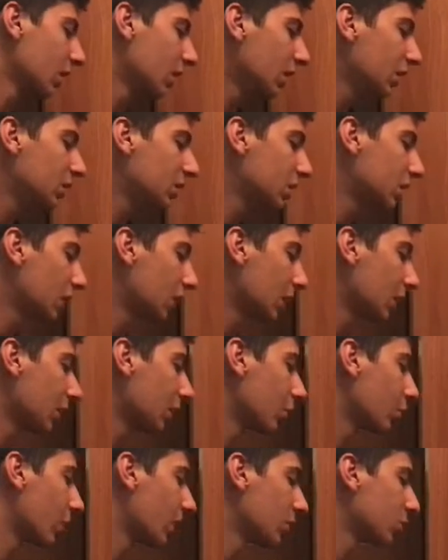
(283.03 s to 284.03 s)
It's
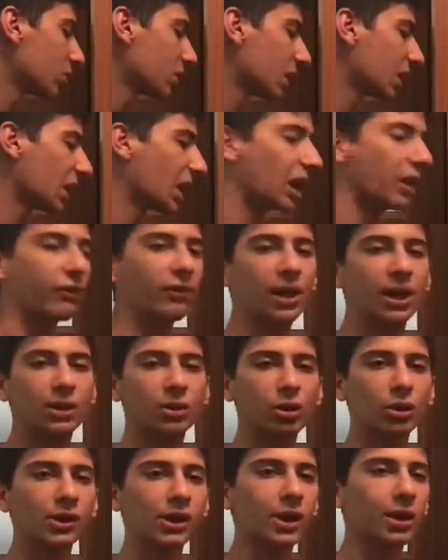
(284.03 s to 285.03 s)
when you say n
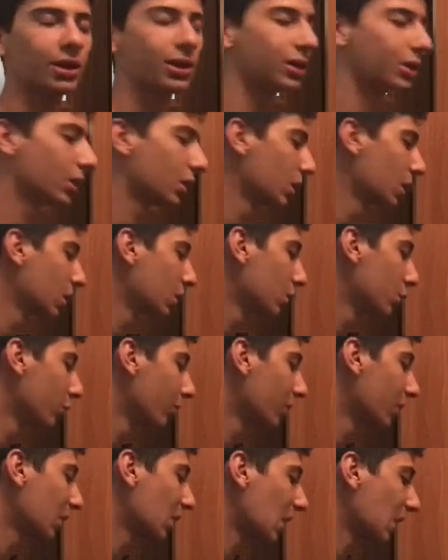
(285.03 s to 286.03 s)
factorial, you
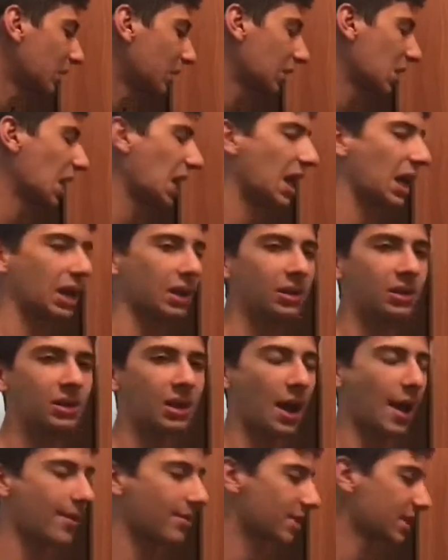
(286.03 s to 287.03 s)
will get n
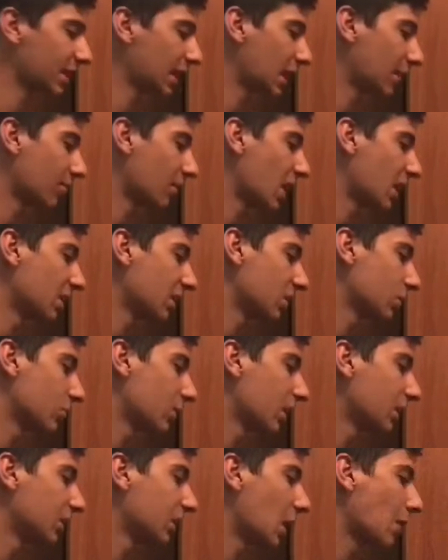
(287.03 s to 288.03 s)
times n minus
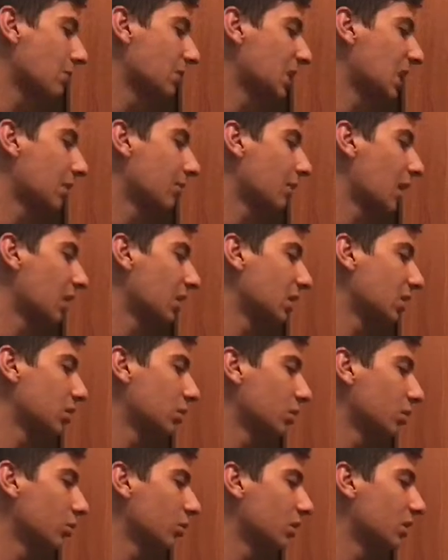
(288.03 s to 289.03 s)
1 times n minus
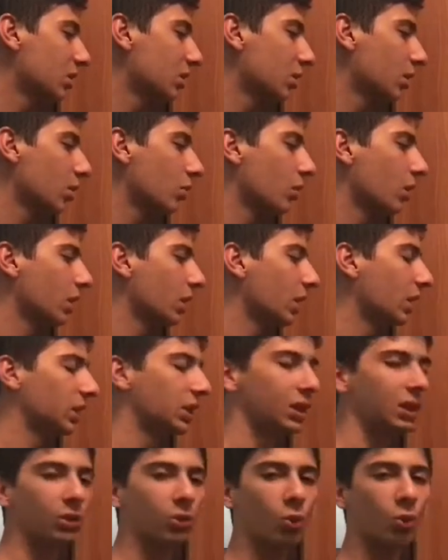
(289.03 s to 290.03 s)
2 and so on
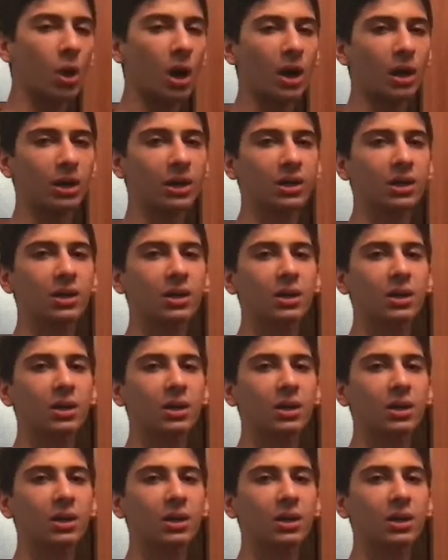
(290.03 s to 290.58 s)
until 1.